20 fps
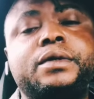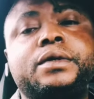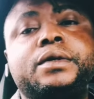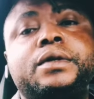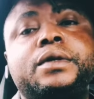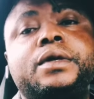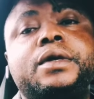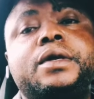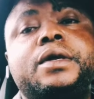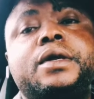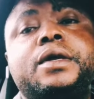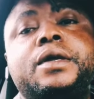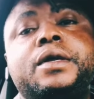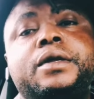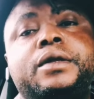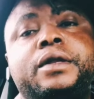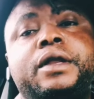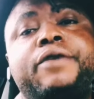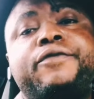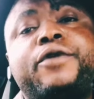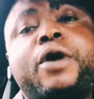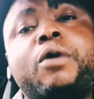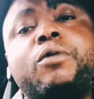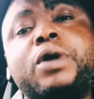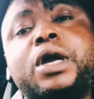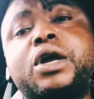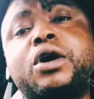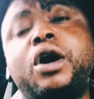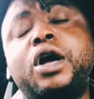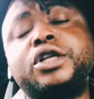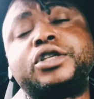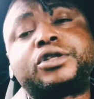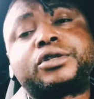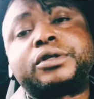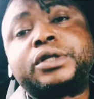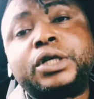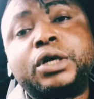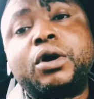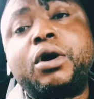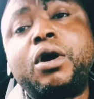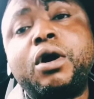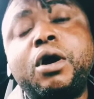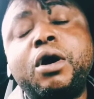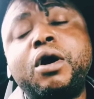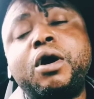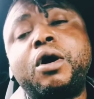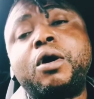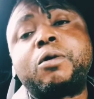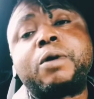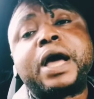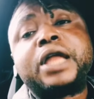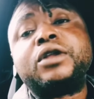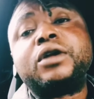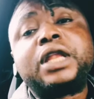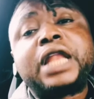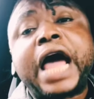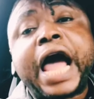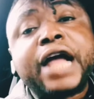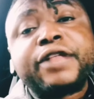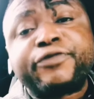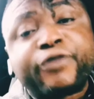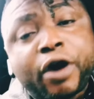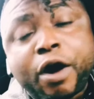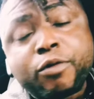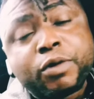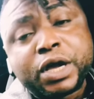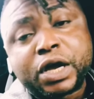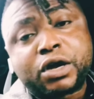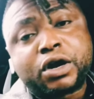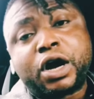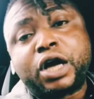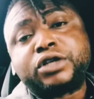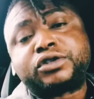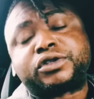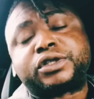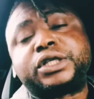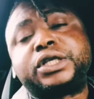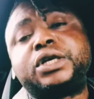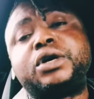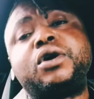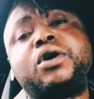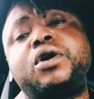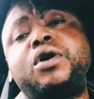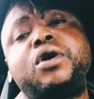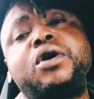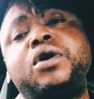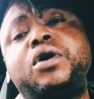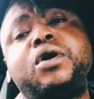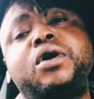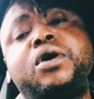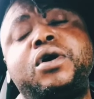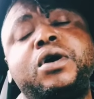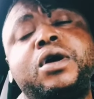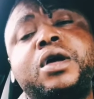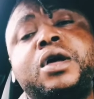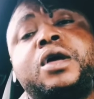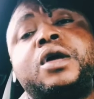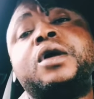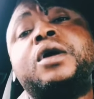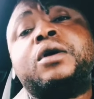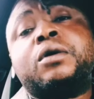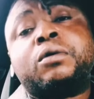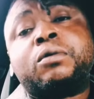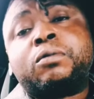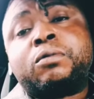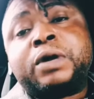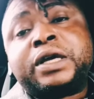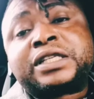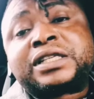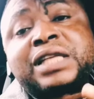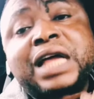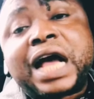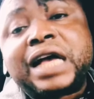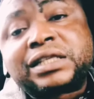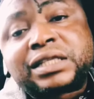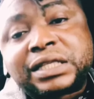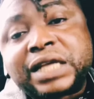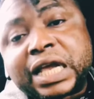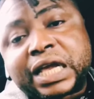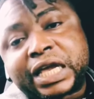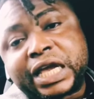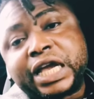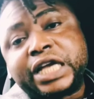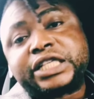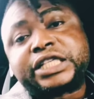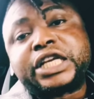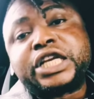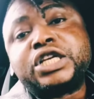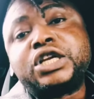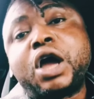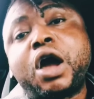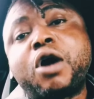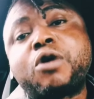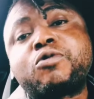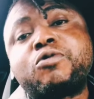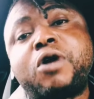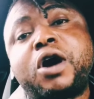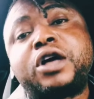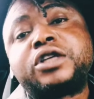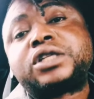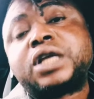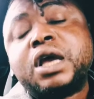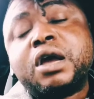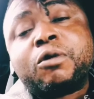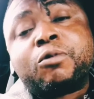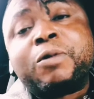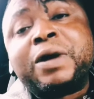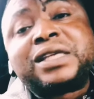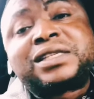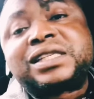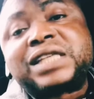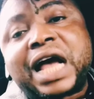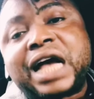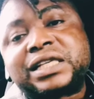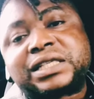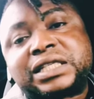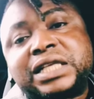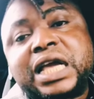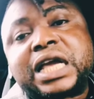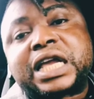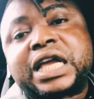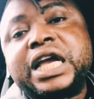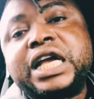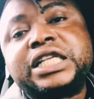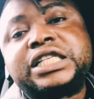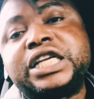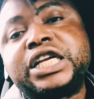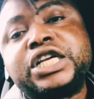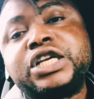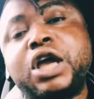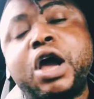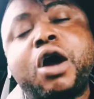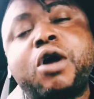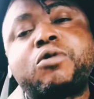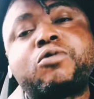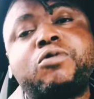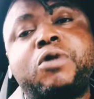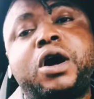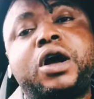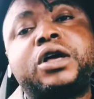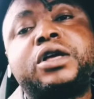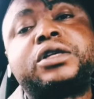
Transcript: When no light for we country, oh. When no light for we country, oh. When SARS they kill the young ones. When SARS they kill the young ones.